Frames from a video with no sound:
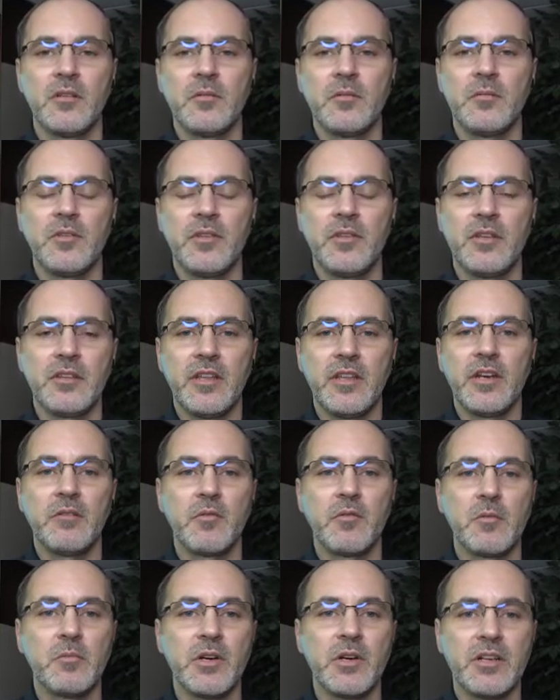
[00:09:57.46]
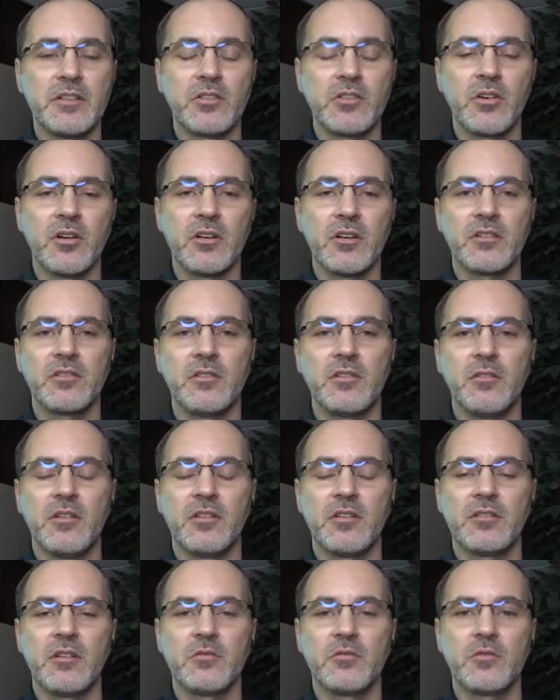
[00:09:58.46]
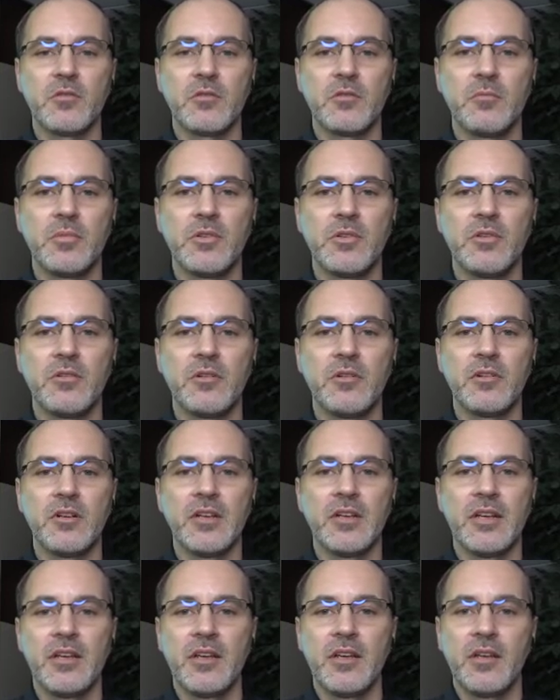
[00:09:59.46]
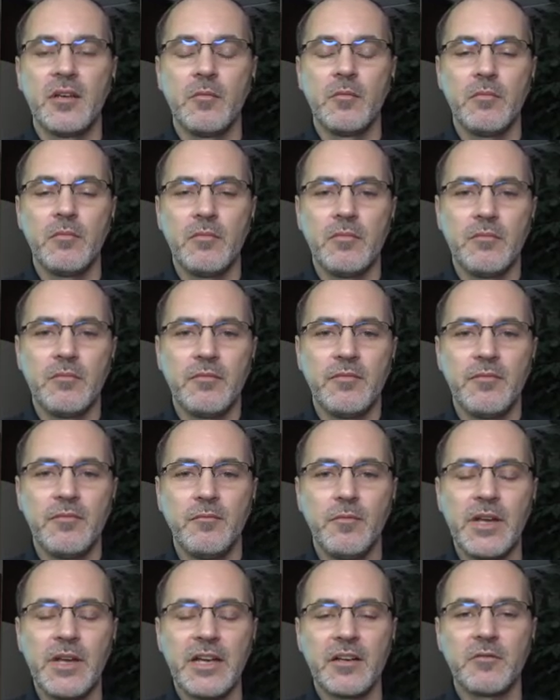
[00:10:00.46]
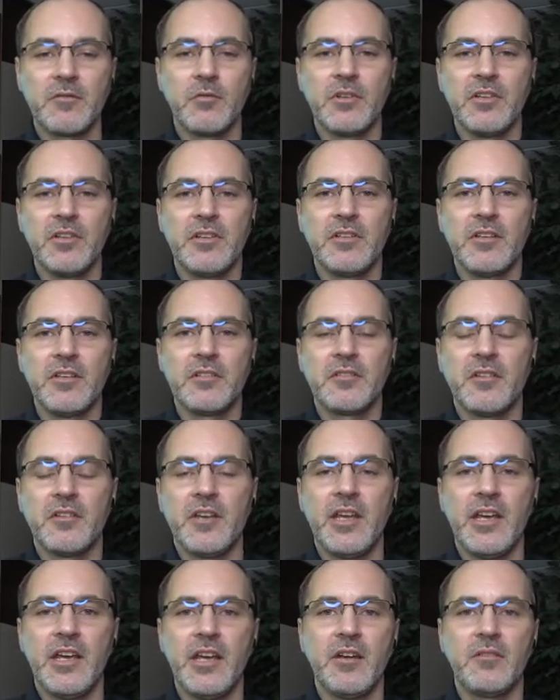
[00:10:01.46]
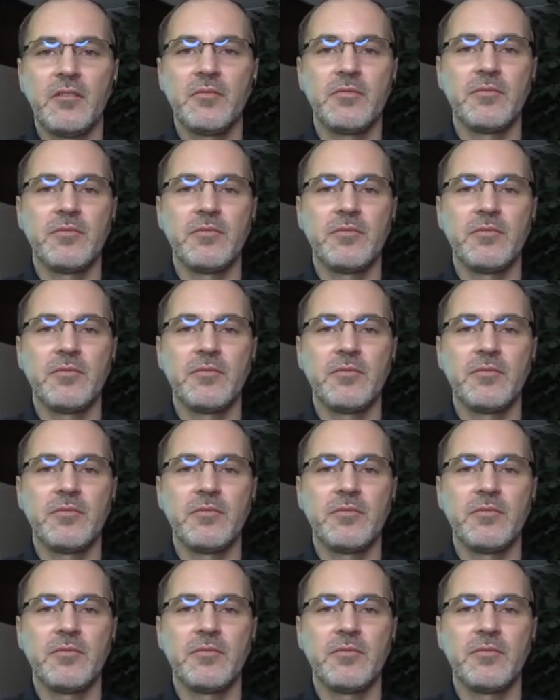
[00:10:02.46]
thing that everybody talks to, that central computer, Mac really doesn't have